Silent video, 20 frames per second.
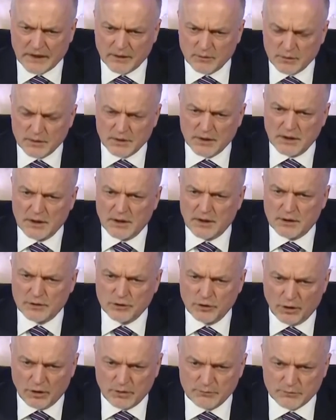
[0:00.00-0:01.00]

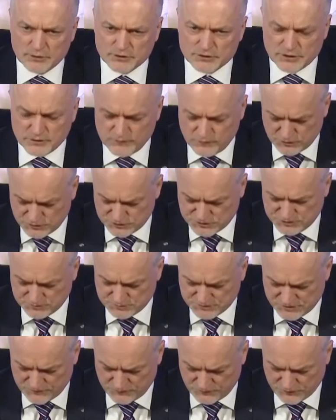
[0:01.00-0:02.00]
adapting our
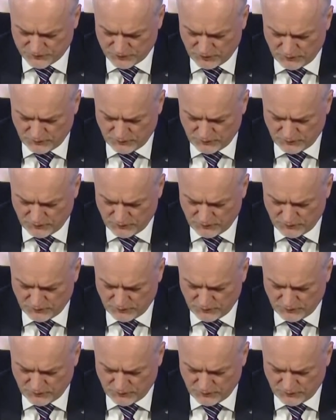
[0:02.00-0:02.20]
structures,